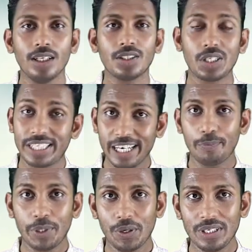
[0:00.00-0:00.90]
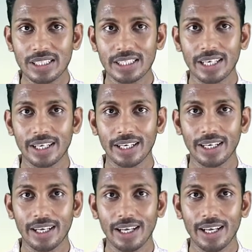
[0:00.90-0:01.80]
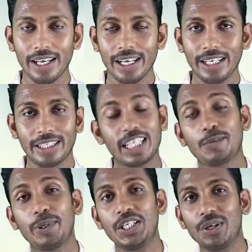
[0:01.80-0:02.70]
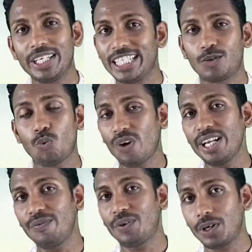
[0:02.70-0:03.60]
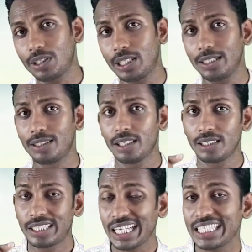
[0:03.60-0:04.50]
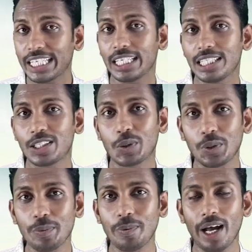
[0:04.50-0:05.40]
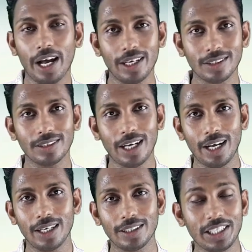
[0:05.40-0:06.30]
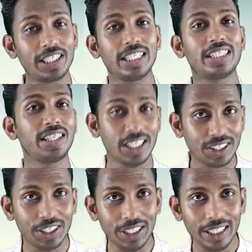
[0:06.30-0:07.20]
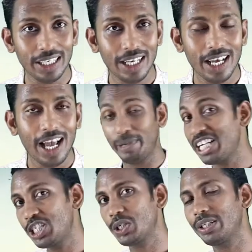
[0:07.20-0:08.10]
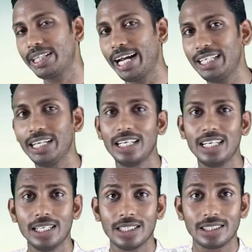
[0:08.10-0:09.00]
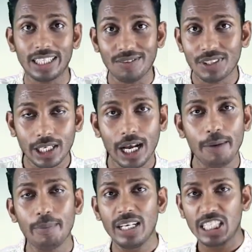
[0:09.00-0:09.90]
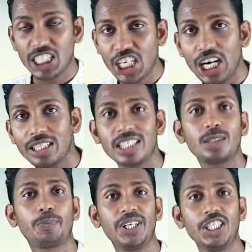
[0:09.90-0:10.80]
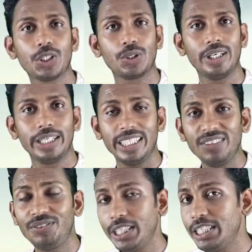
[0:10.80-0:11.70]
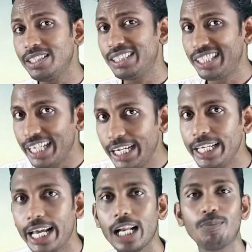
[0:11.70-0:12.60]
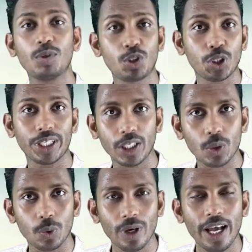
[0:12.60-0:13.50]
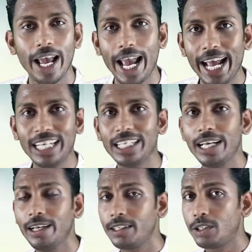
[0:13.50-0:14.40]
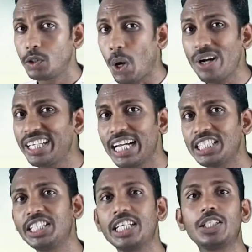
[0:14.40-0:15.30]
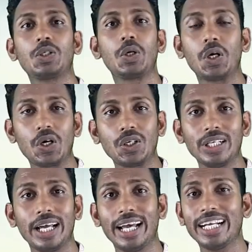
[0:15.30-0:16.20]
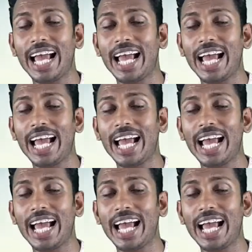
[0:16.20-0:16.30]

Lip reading: So dear viewers, this video is only for this Search English group, and this is Nasir. Make sure that subscribe, share this video if it is really helpful to you, and don't hesitate to learn and